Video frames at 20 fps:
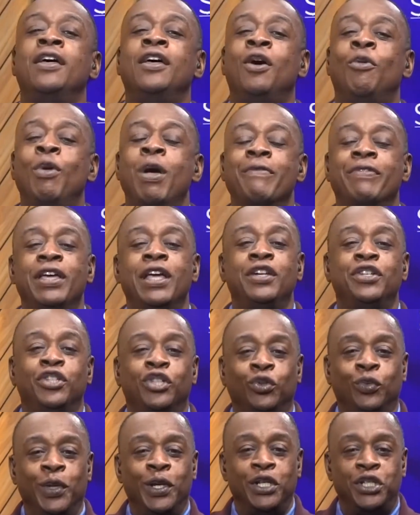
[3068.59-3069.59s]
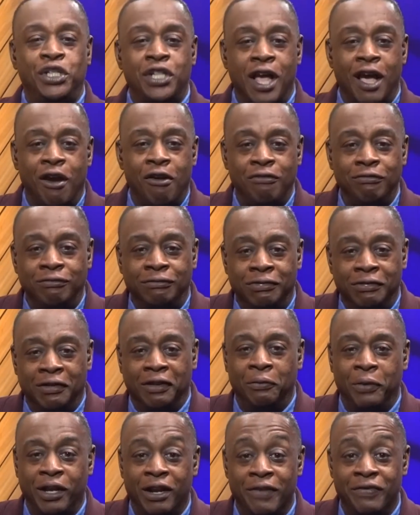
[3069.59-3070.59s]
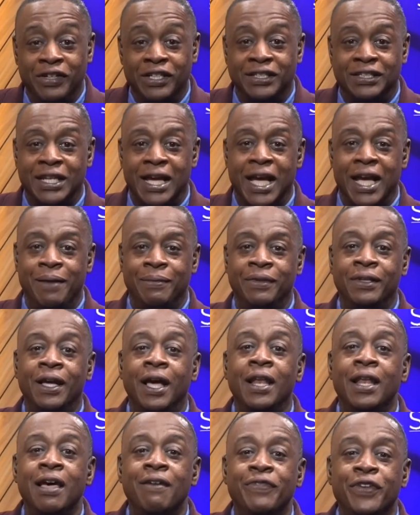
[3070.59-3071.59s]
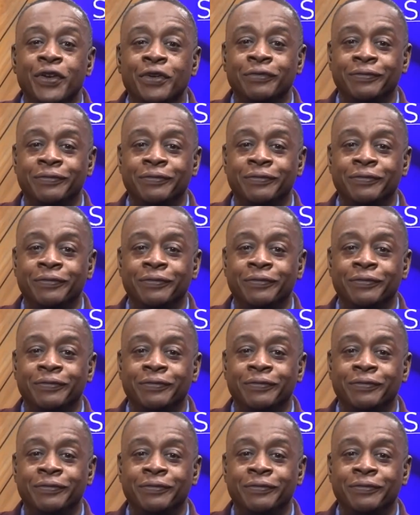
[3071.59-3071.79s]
We have an end of the week show. We're going to have a good time. I love you.